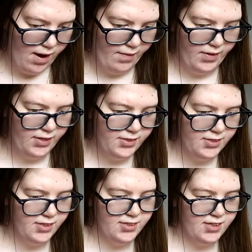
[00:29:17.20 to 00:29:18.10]
And then
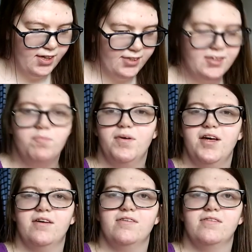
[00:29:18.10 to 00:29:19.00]
since it's a
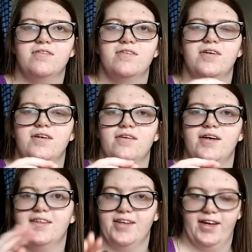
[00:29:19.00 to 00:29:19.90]
bit
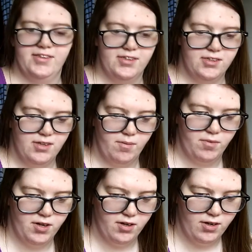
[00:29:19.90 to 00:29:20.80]
intense, I'm
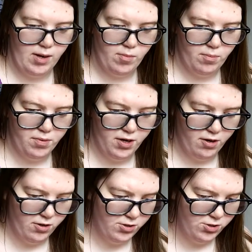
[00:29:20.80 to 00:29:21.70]
going to come up
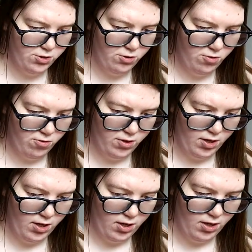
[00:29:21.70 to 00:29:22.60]
here to
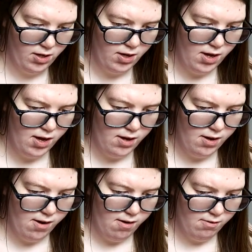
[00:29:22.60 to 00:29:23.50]
the
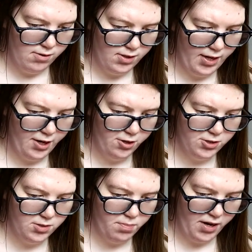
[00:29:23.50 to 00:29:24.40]

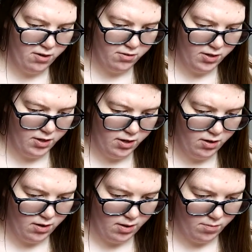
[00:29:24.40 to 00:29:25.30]
layers panel
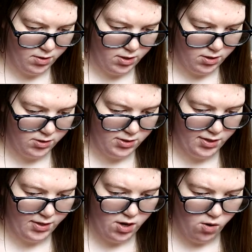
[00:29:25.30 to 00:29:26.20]
here. I'm going to
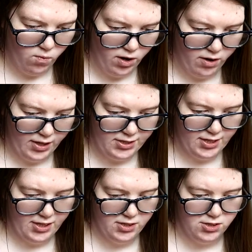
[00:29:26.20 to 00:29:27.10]
see where it
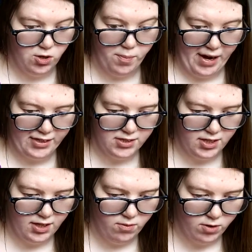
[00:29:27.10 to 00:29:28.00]
says
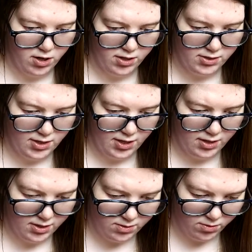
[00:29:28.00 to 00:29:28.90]
opacity. We're going to take
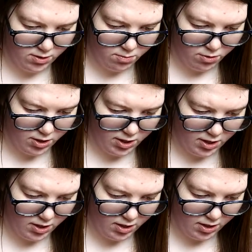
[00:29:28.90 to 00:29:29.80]
this and we're going to
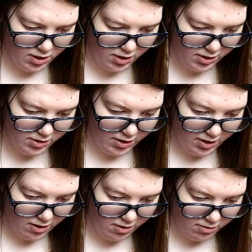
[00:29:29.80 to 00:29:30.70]
bring it
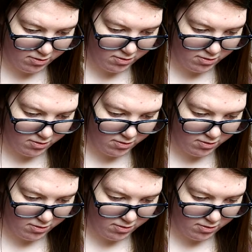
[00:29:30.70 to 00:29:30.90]
down.